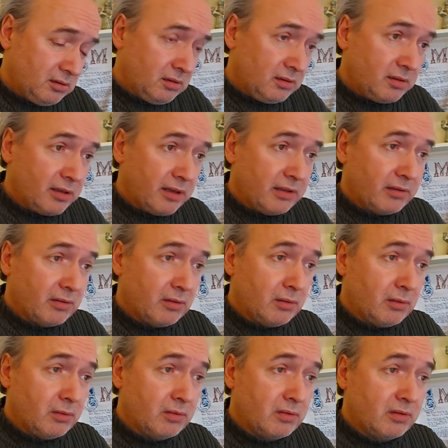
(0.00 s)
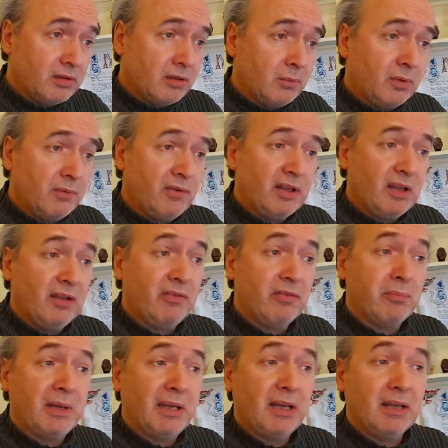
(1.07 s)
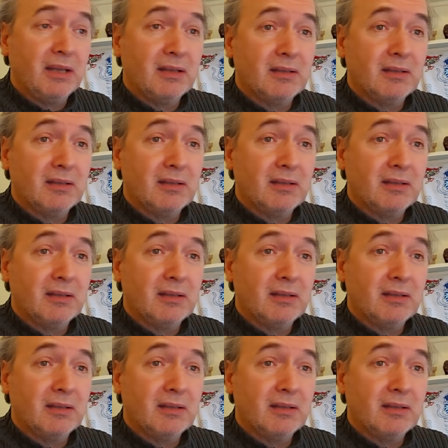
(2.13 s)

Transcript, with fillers: till I thought it would forgive me.